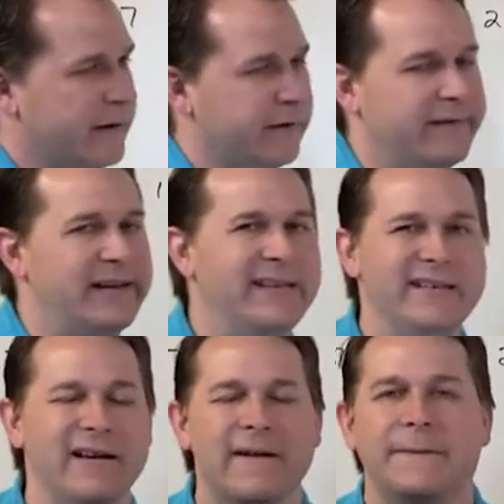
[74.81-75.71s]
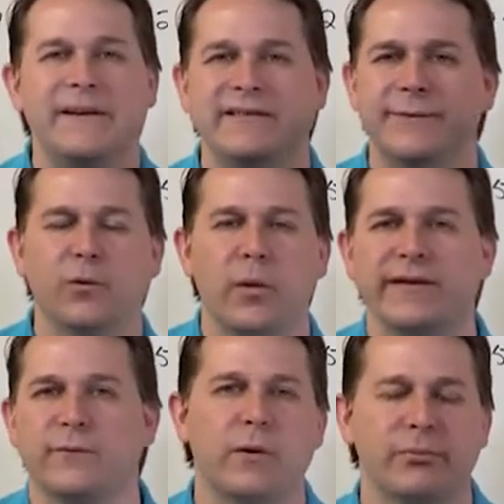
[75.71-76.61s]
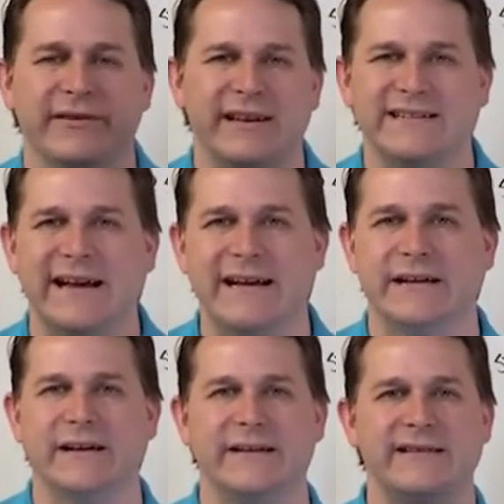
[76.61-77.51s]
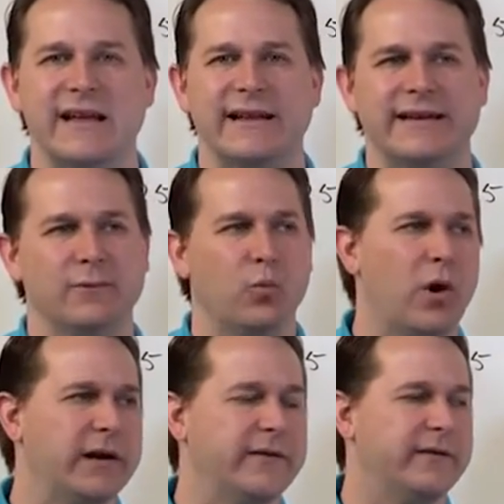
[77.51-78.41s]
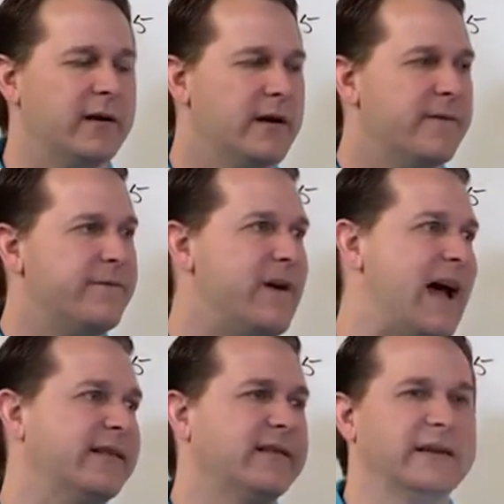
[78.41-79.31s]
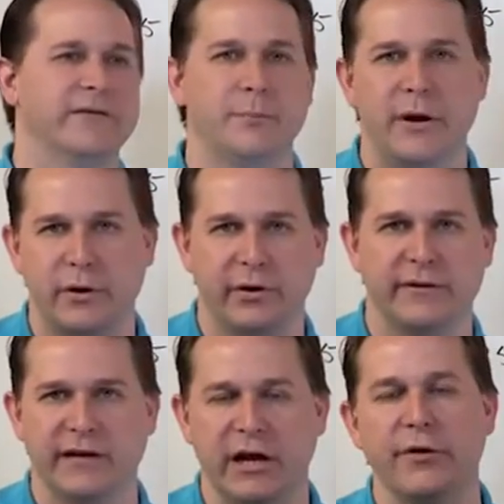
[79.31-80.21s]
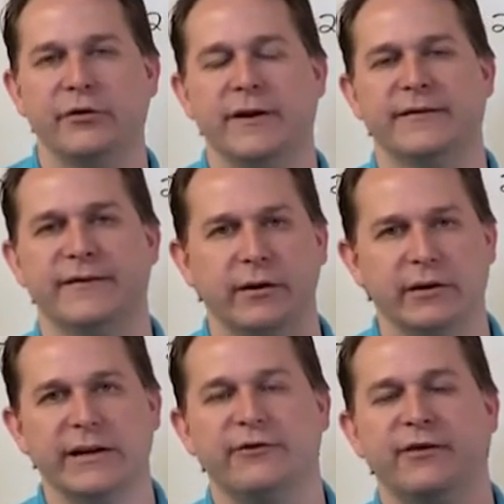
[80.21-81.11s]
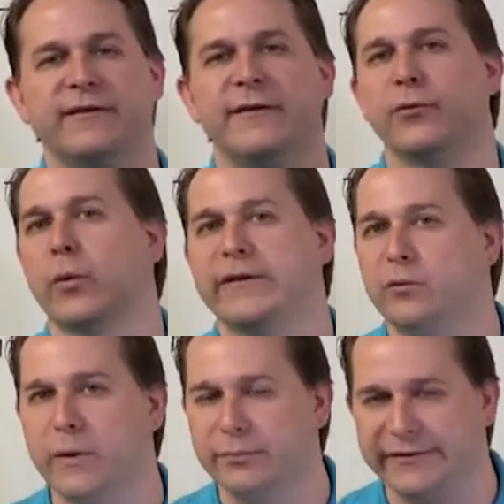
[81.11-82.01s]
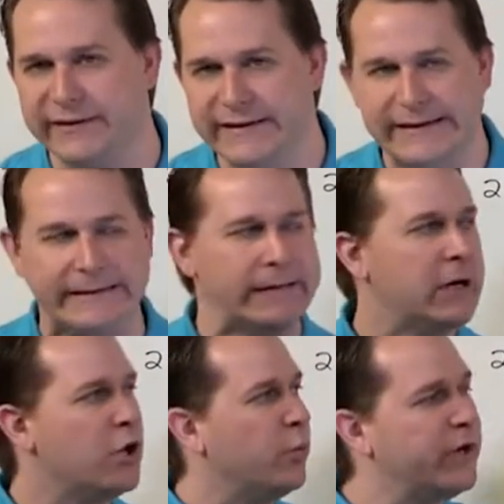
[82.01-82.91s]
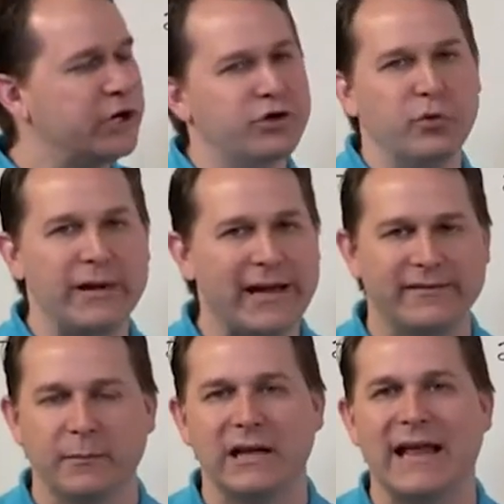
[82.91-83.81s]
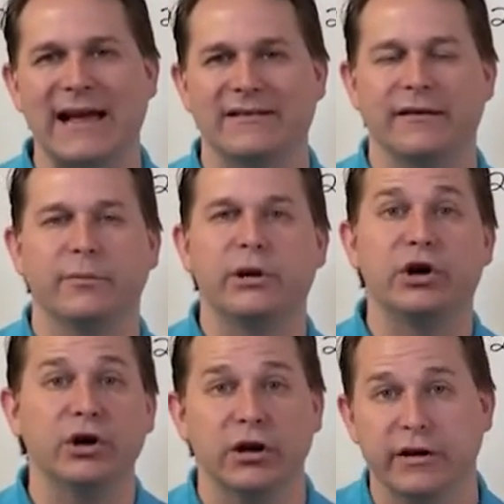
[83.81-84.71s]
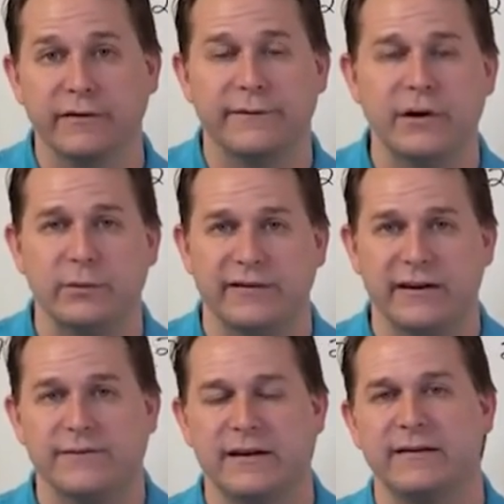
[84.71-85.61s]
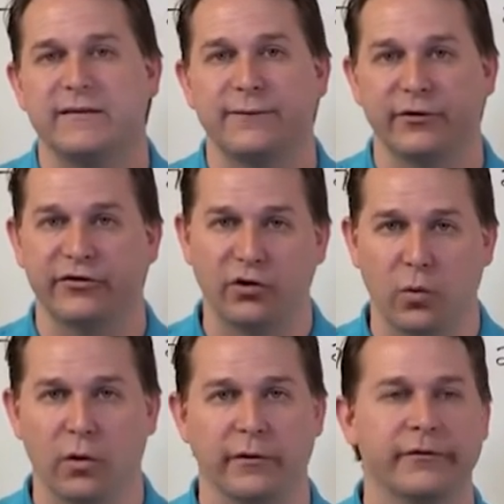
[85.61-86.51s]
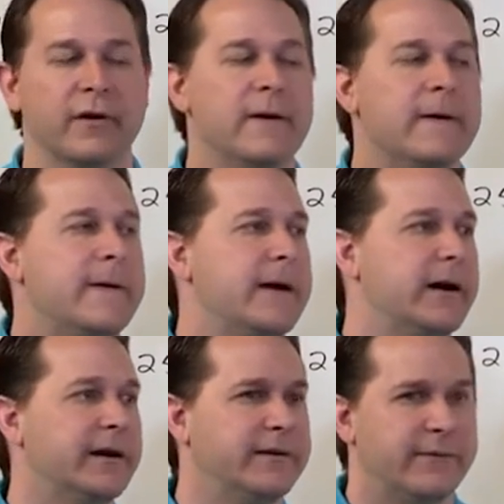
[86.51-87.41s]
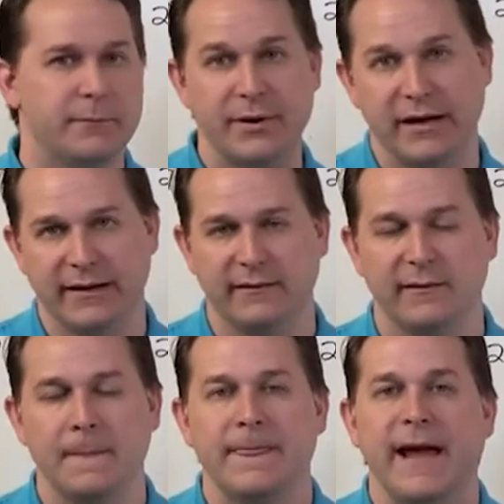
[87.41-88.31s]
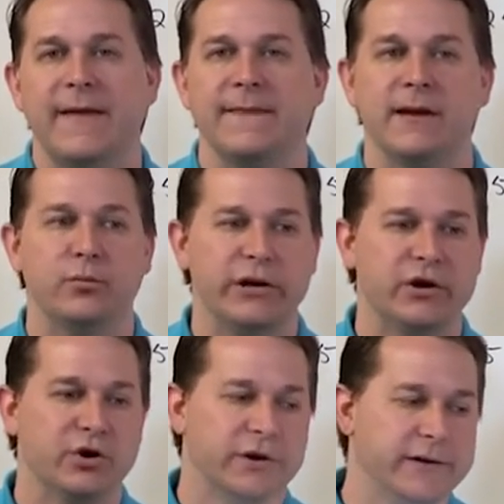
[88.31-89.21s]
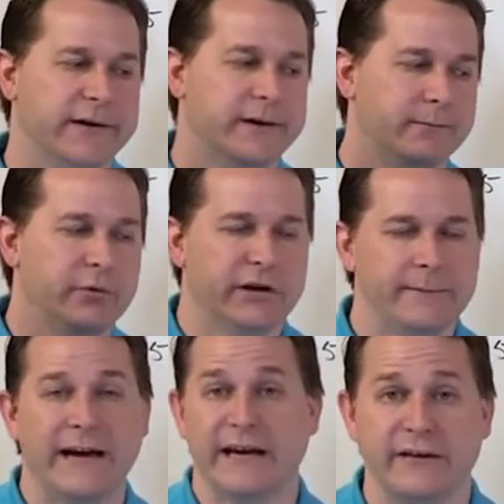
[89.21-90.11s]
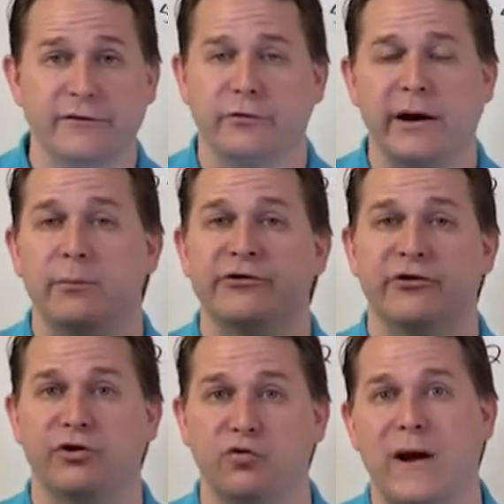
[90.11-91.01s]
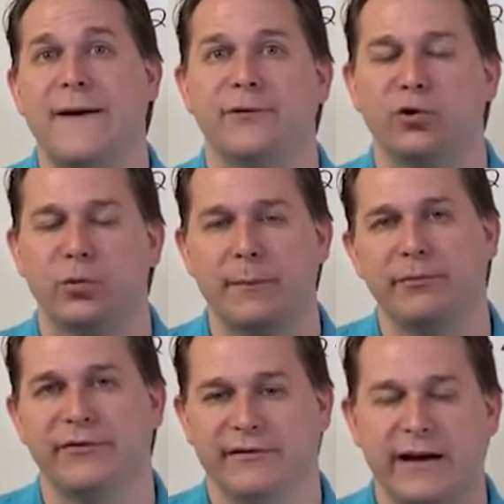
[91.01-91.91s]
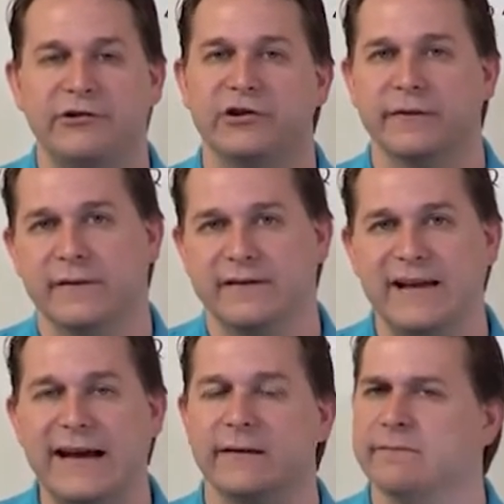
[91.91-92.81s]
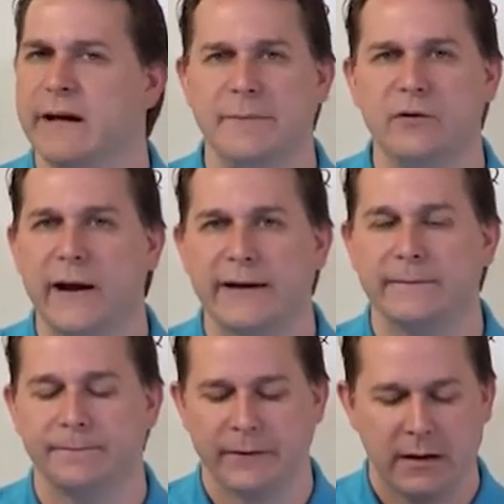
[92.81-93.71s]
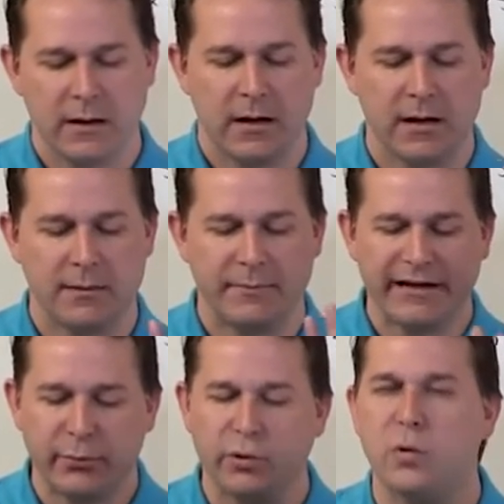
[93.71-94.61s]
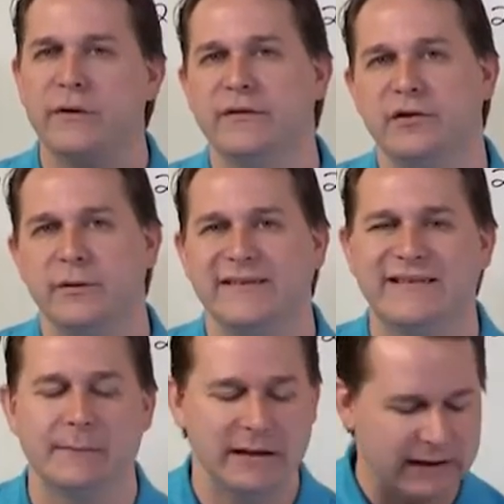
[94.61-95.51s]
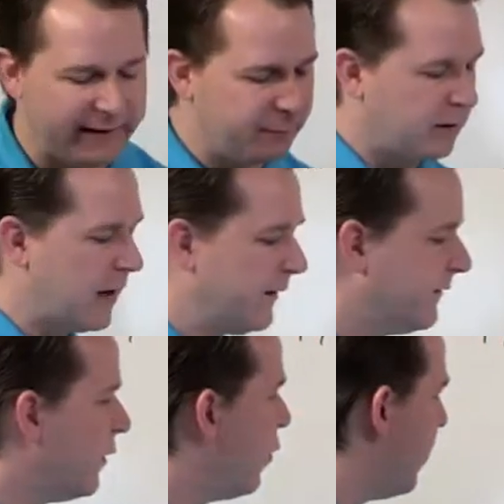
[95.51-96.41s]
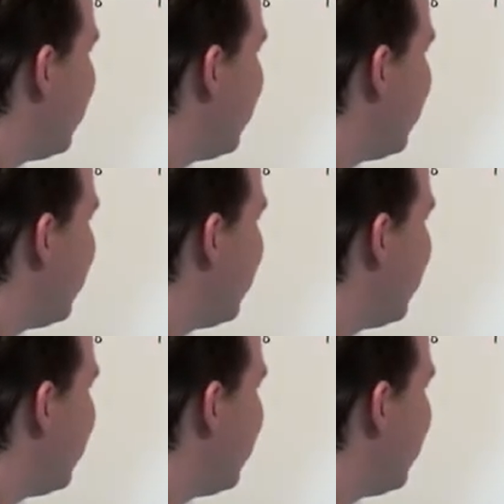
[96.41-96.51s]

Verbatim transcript: here. See these, these different ways of representing data, it's not like one is vastly superior than the other necessarily. It's just different ways to represent data. We could create some classes. We could look at the frequency of these different scores, uh, different buckets and then we could, um, we could make a histogram, which is a graphical representation of this data. That'd be great. Um, but here we're going to do a stem and leaf plot. So what